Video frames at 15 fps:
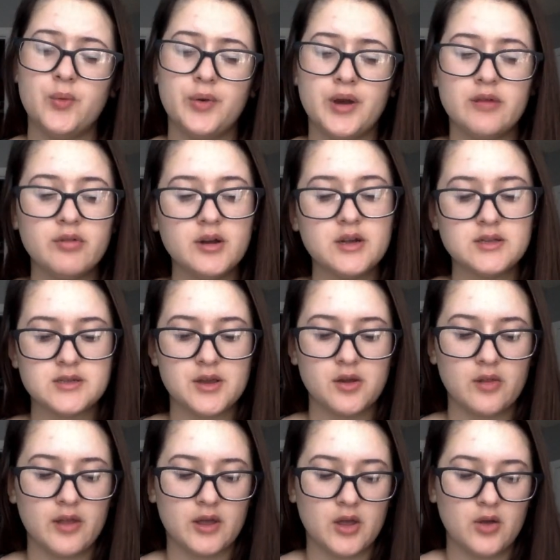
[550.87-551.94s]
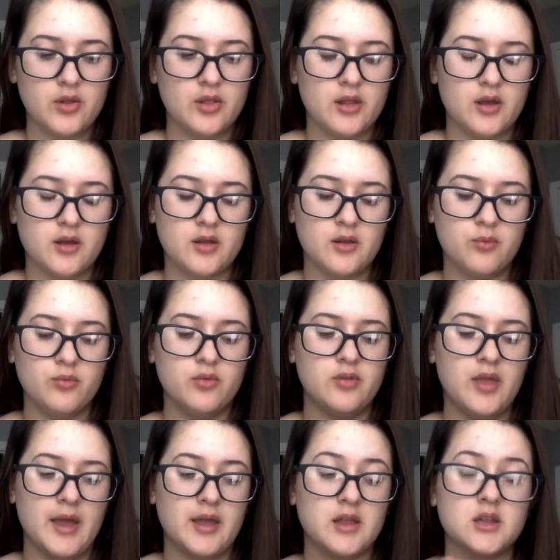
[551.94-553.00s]
Whatever it is that you're like uh, uh,
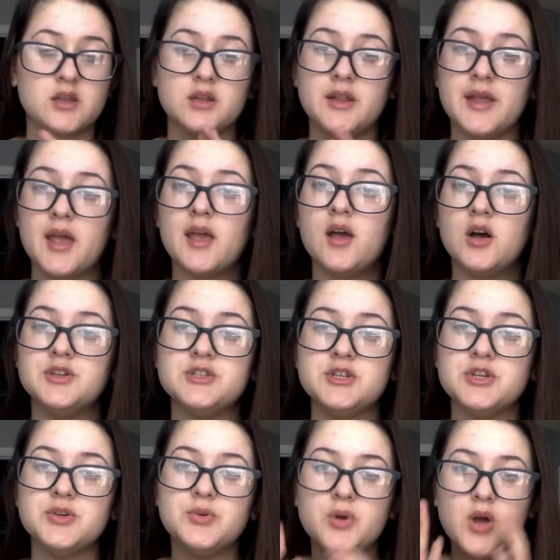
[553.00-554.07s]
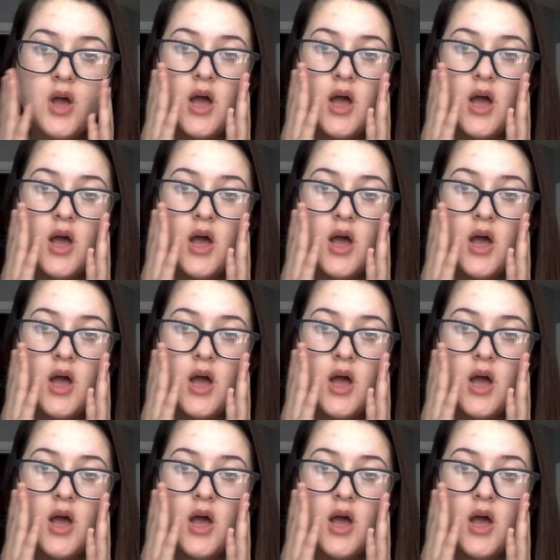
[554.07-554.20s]
like clinging on to,